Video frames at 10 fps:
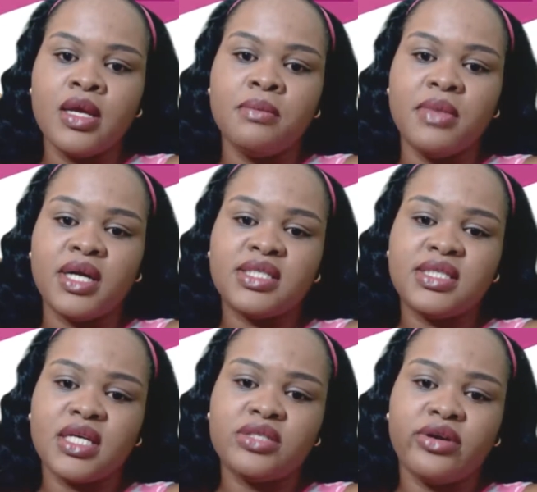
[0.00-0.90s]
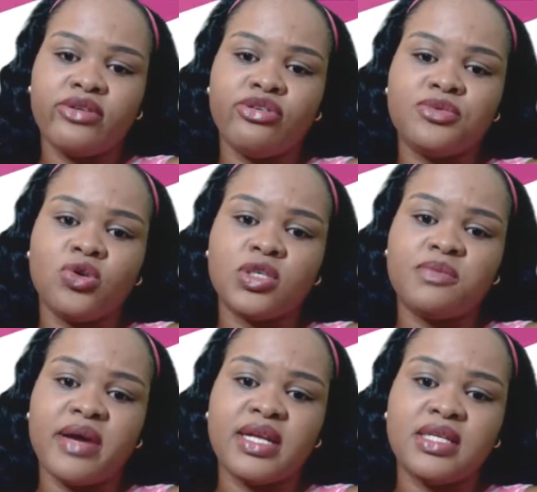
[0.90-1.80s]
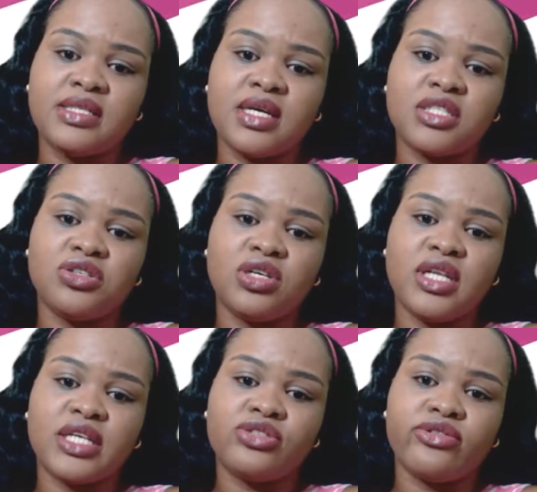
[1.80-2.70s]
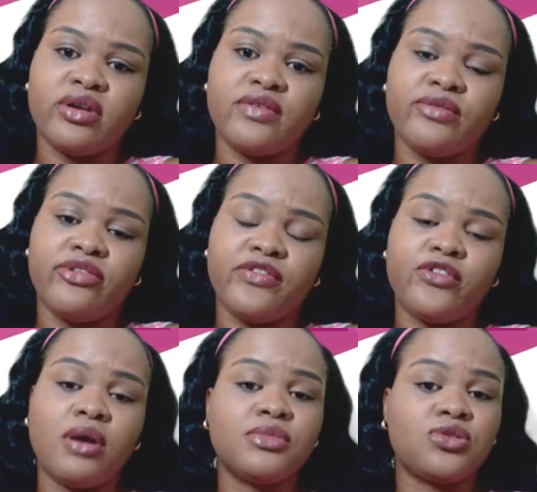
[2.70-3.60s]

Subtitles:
Multi-sectoral group to host panel discussion on electoral reform.